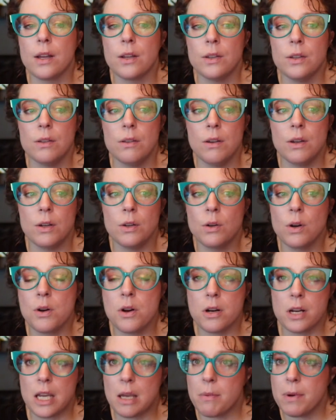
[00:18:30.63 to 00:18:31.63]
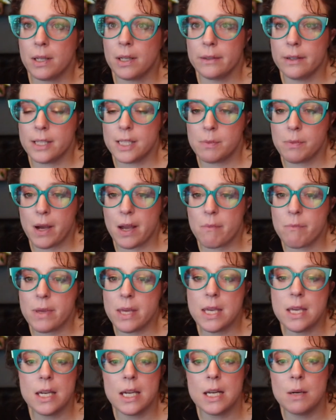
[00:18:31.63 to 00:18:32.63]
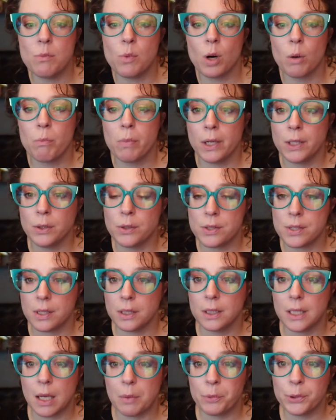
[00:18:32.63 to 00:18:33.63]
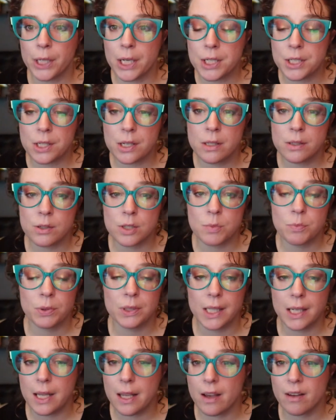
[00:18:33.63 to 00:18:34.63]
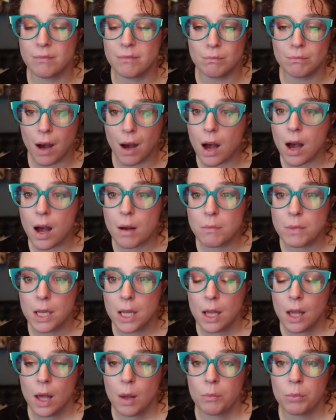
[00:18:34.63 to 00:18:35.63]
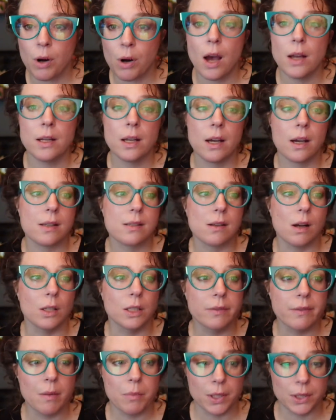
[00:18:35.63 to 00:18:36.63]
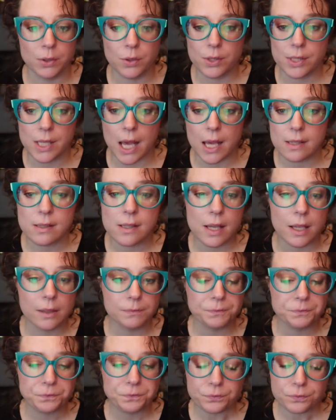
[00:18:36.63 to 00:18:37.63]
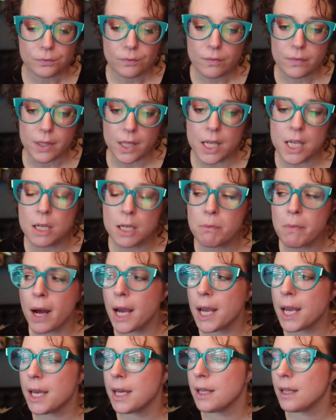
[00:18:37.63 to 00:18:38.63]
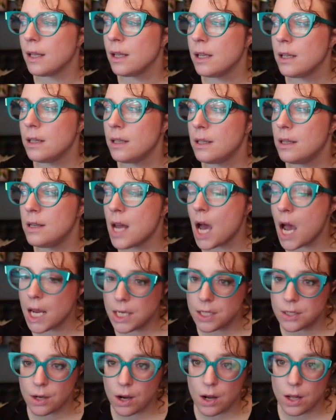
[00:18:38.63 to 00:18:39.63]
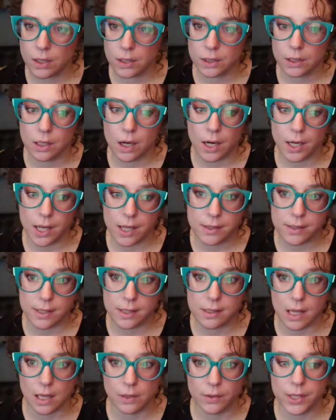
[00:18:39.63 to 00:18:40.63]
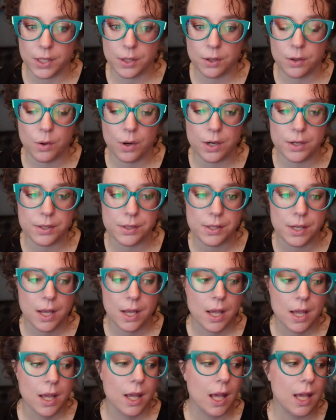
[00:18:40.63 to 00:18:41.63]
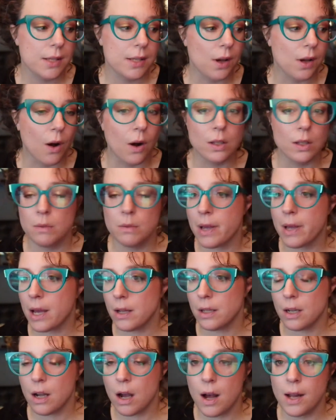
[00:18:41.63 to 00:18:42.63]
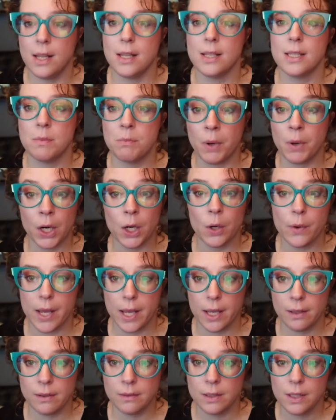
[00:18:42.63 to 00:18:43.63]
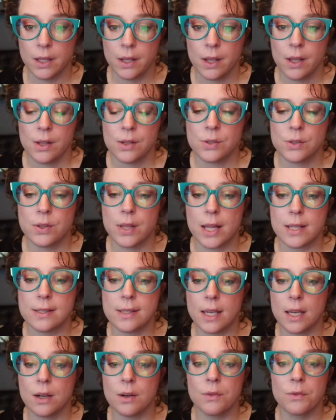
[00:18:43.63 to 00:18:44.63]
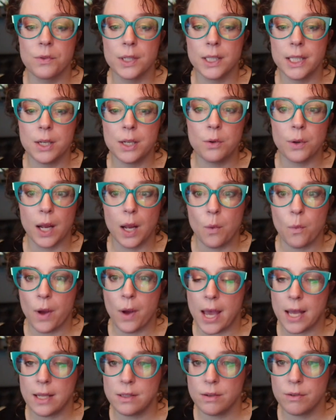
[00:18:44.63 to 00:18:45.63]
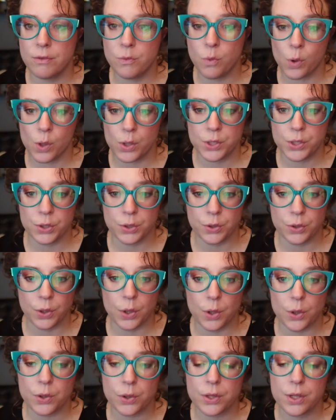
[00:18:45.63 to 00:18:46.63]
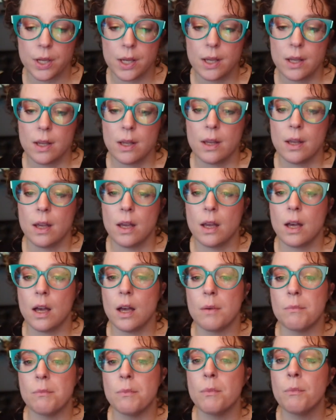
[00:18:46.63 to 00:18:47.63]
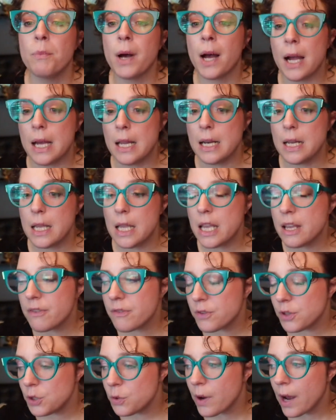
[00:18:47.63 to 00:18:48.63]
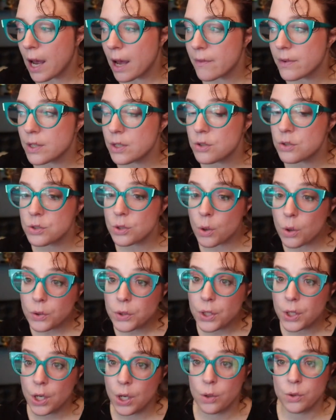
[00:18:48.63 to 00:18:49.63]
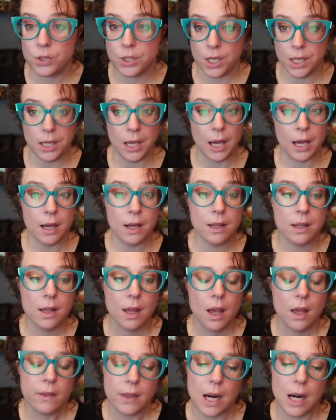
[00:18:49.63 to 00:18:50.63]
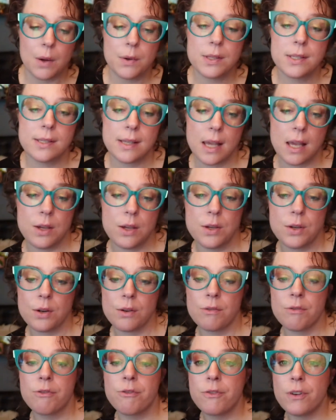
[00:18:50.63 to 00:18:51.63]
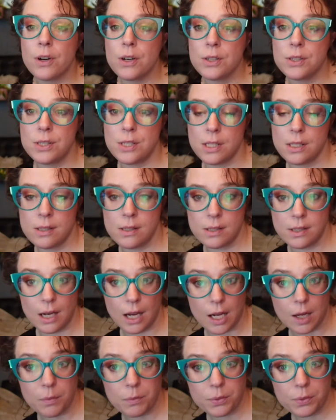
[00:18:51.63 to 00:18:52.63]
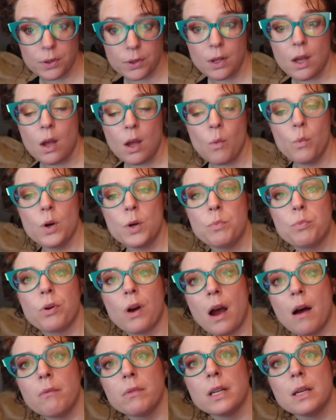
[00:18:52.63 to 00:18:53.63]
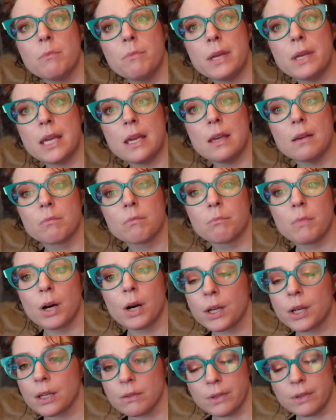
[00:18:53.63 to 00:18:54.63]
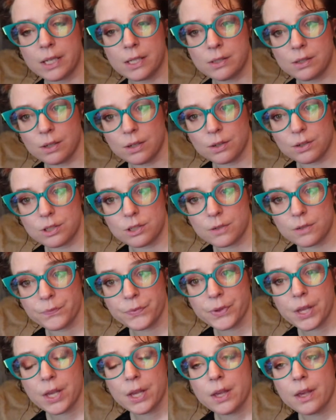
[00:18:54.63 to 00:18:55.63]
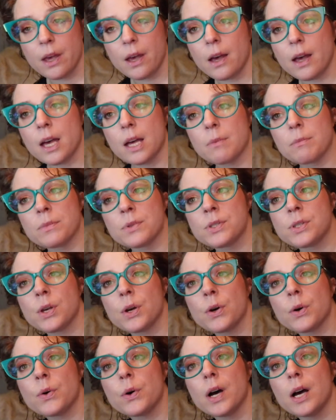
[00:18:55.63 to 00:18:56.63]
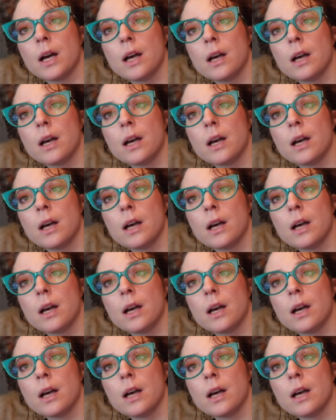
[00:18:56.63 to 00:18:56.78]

you can grow your email list by being in more bundles and collaborations. There's plenty of mom products. Ultimate Bundles has them. In my $9 audience accelerator course is all about audience borrowing. So that's like a really great way to force your growth. But if you haven't sold the coaching yet, then I would say your first step would probably be market research. So